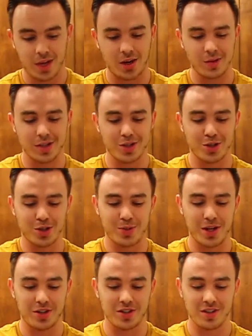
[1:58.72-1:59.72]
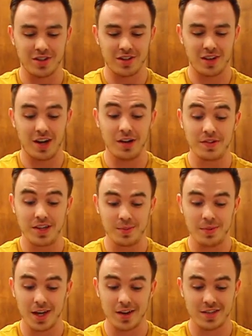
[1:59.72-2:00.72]
I will insert a picture of
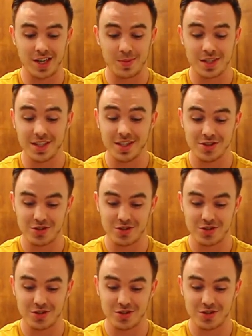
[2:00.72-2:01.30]
him every time he does